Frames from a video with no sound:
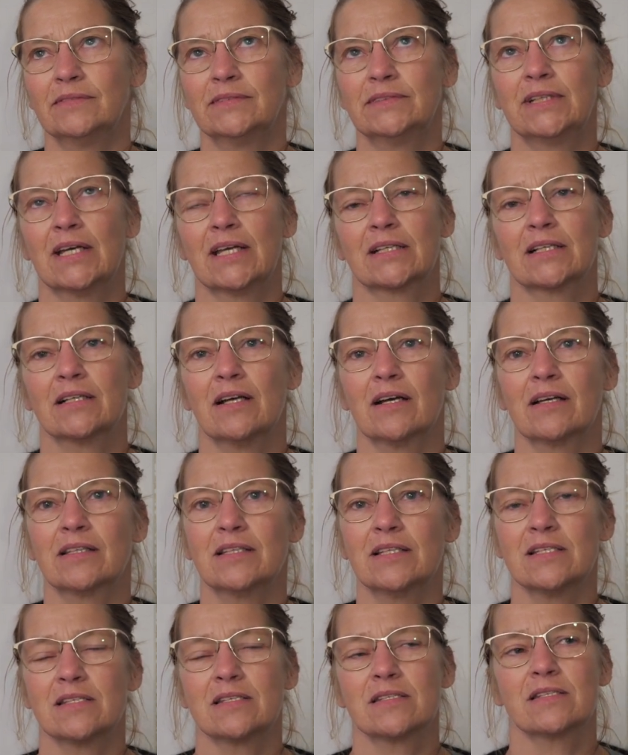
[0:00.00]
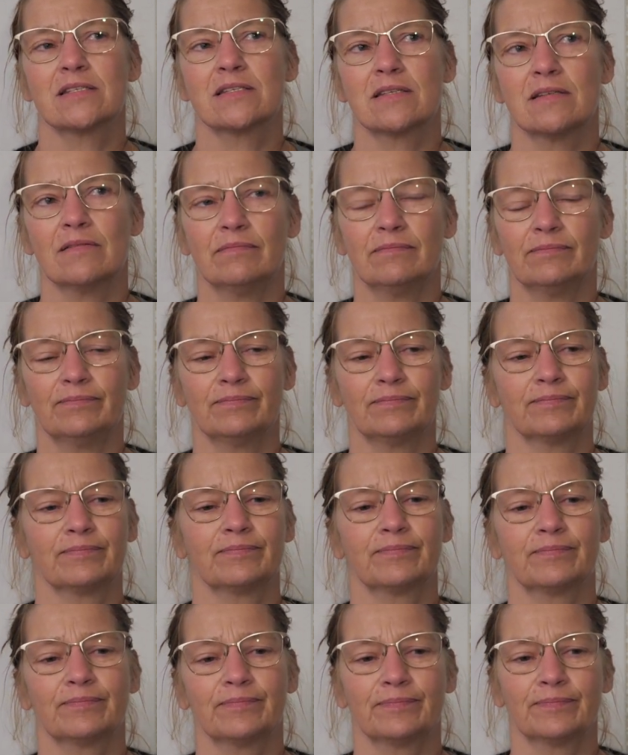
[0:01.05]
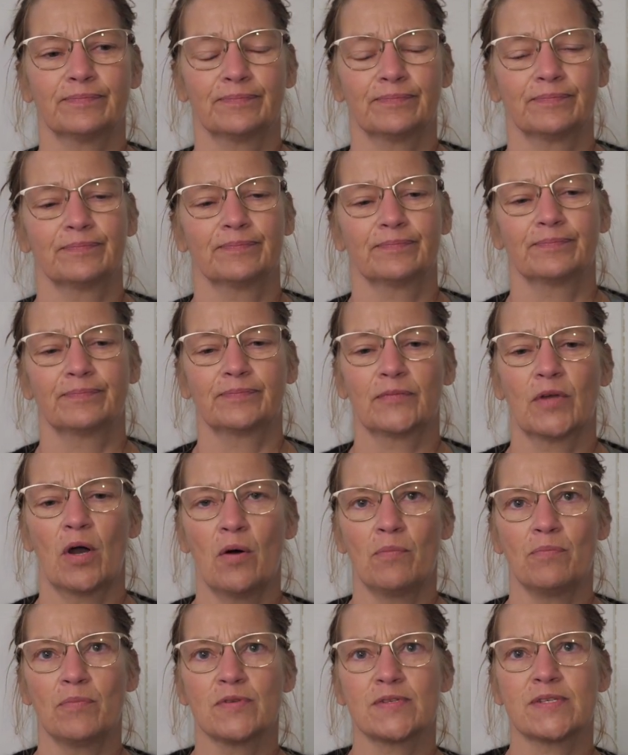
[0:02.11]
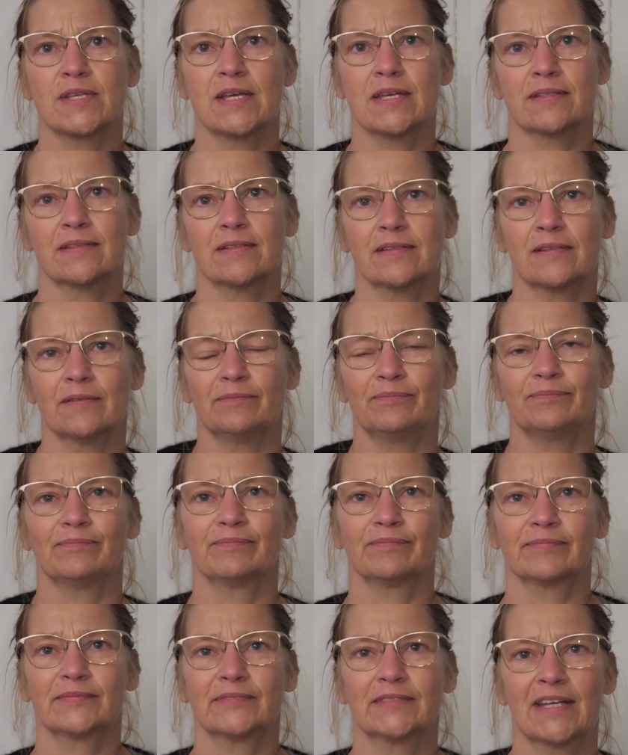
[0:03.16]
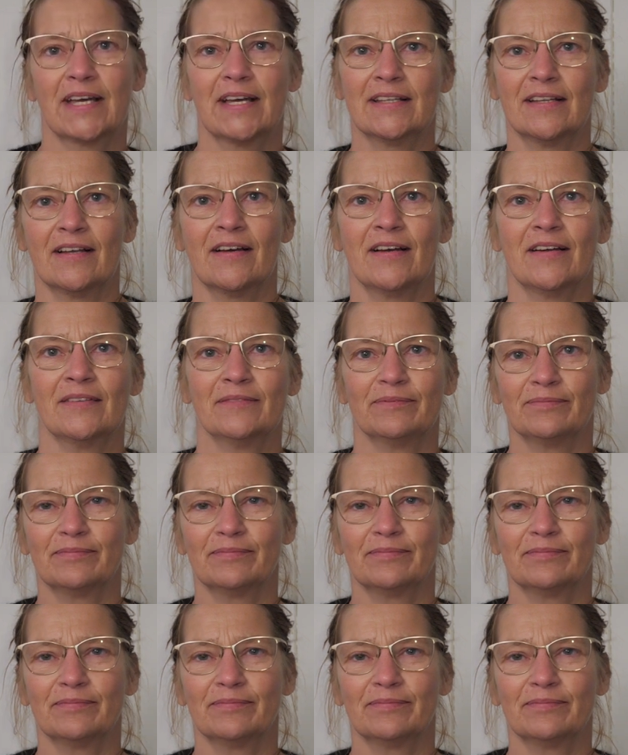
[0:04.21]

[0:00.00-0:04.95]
get like this opposite? Can I,